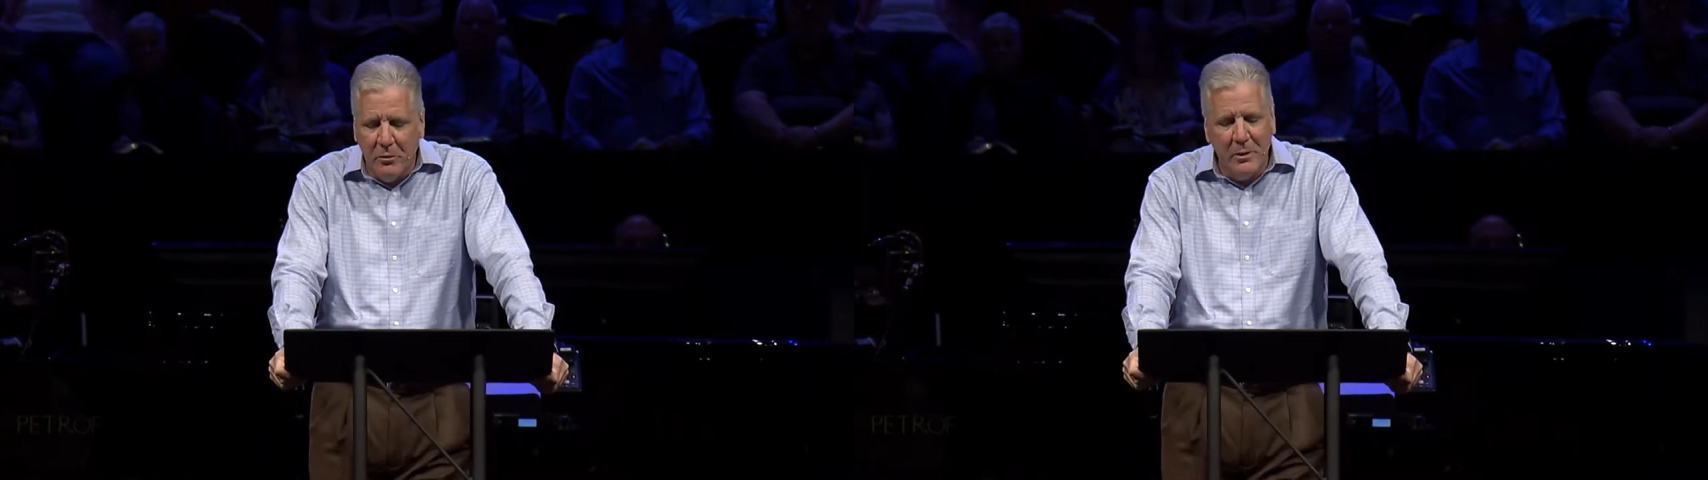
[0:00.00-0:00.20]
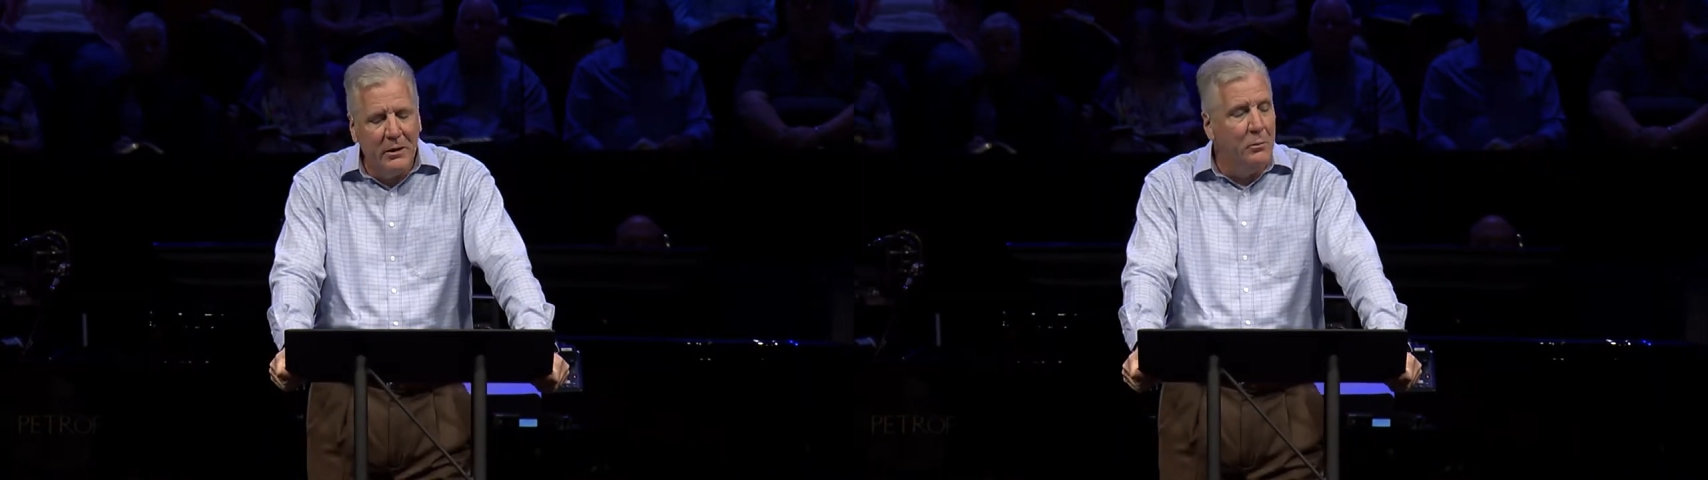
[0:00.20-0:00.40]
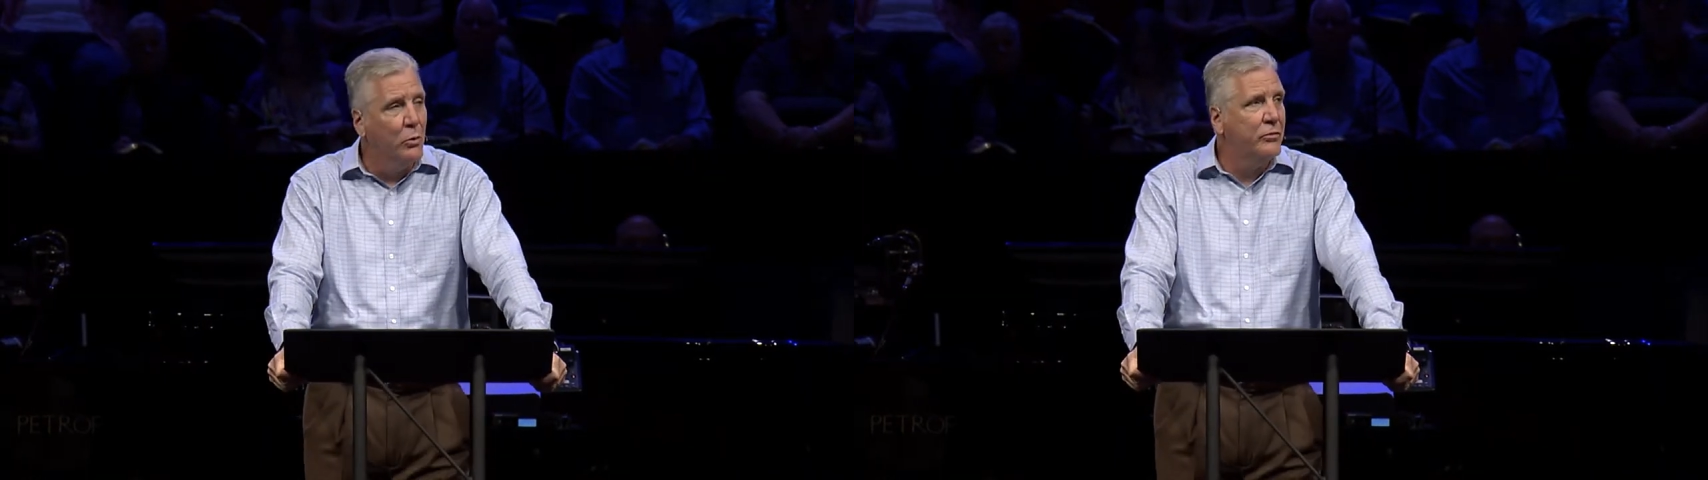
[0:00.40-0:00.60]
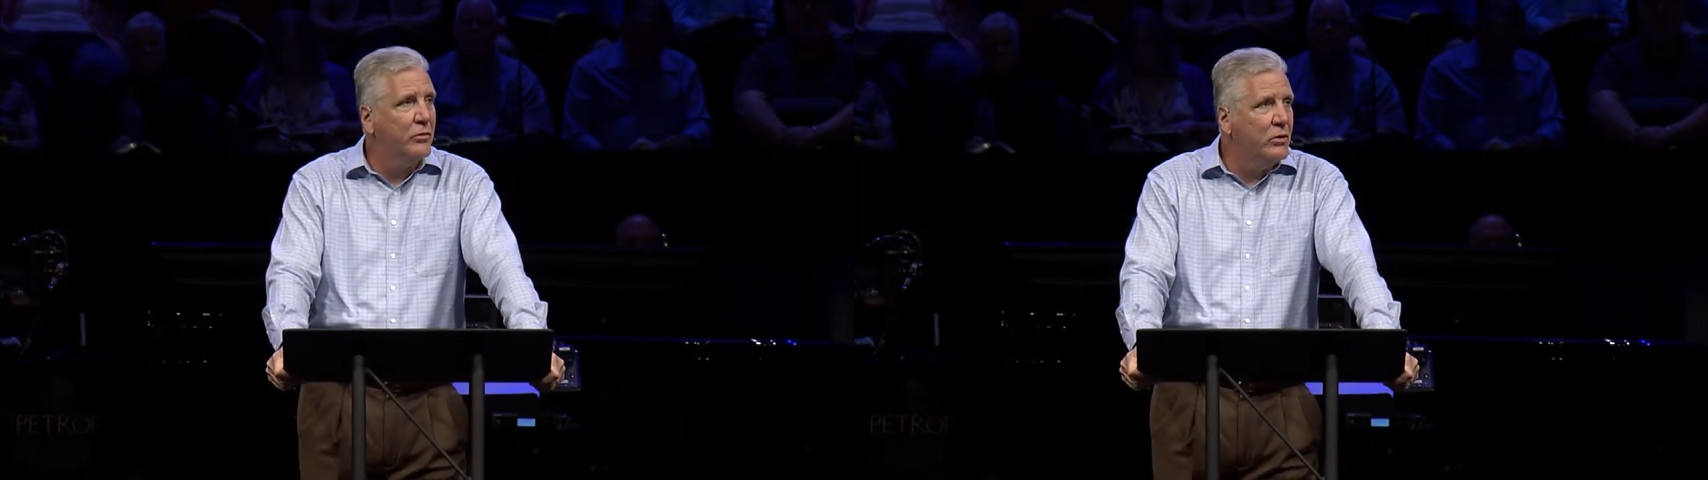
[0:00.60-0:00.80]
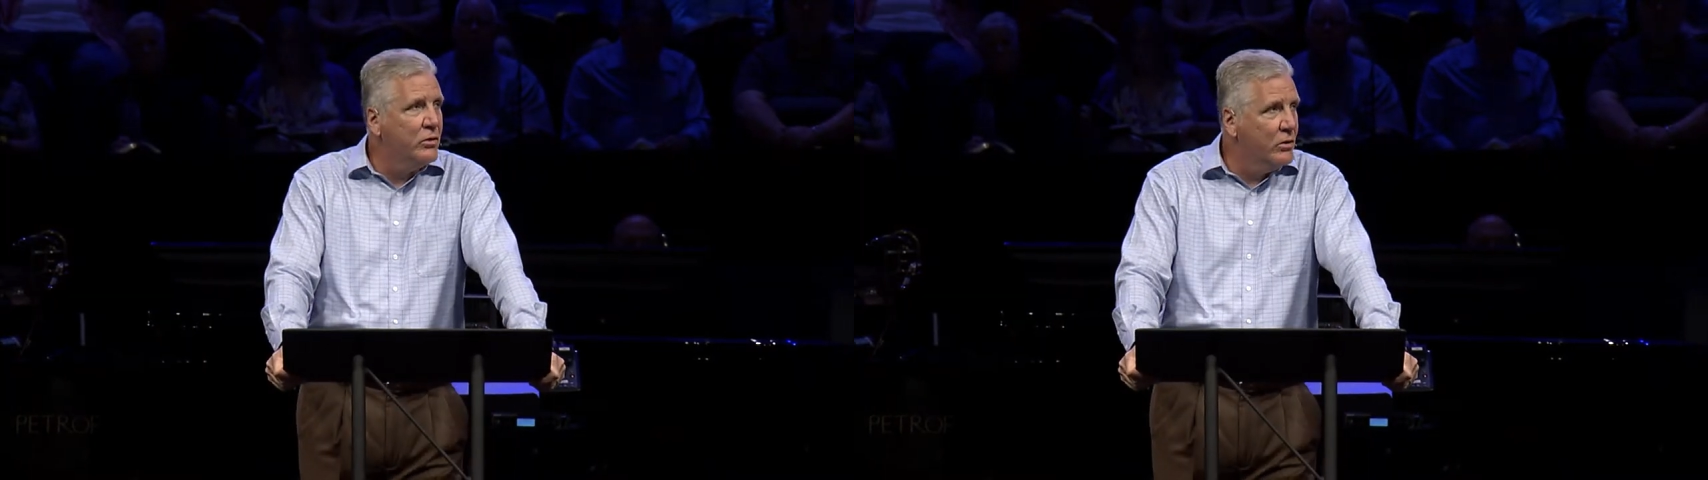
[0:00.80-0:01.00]
to make it more
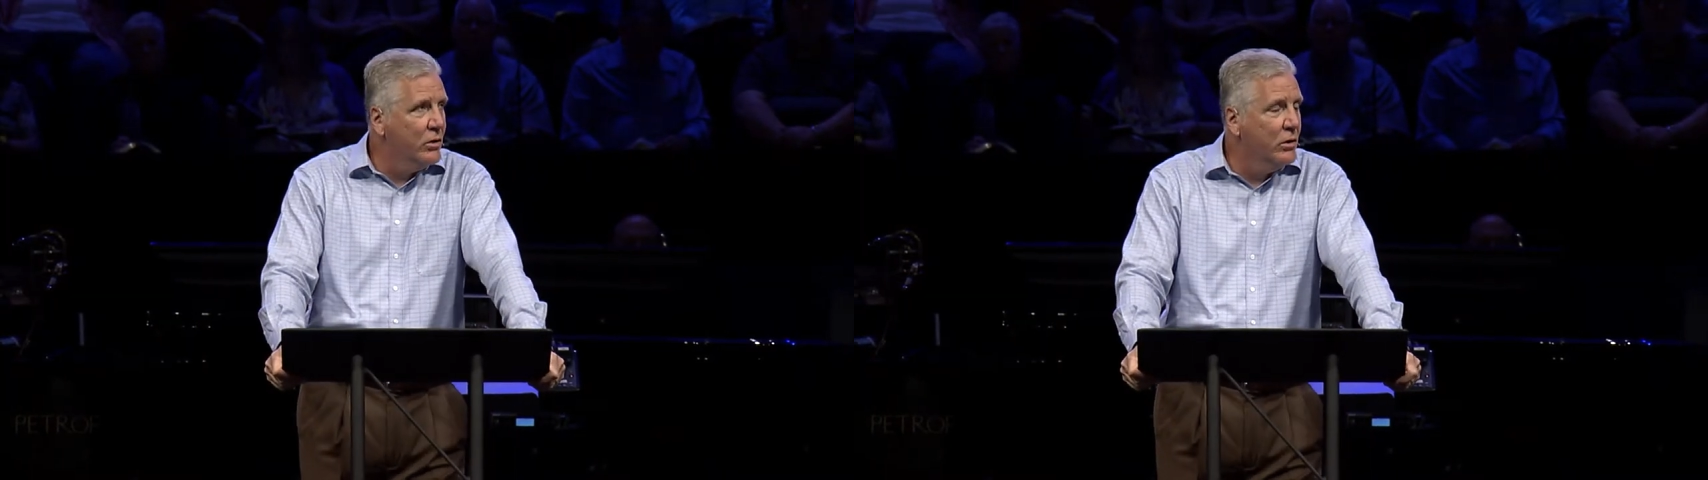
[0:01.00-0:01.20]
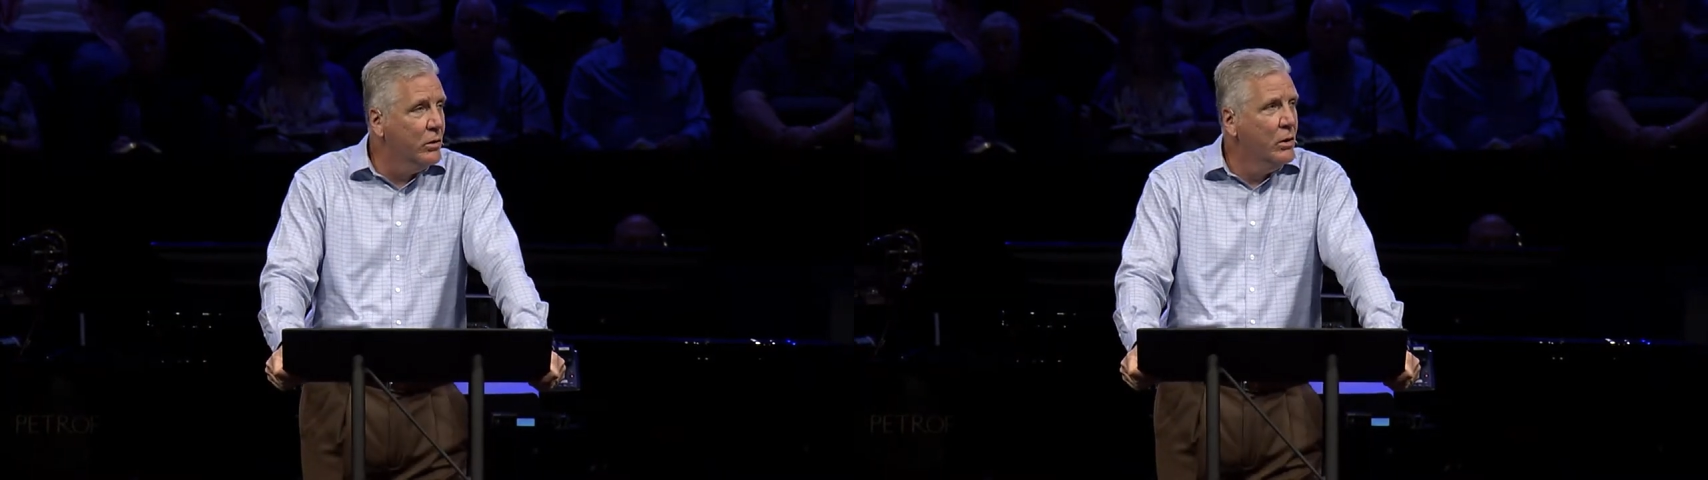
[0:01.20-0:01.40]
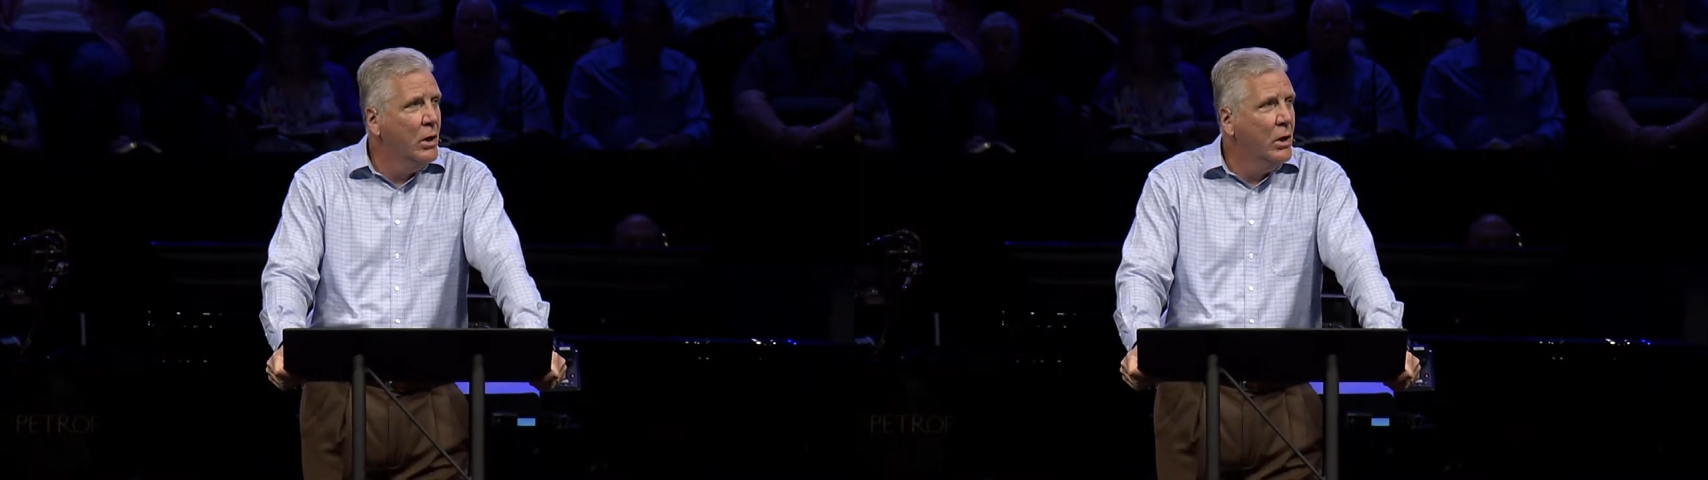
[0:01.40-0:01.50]
secure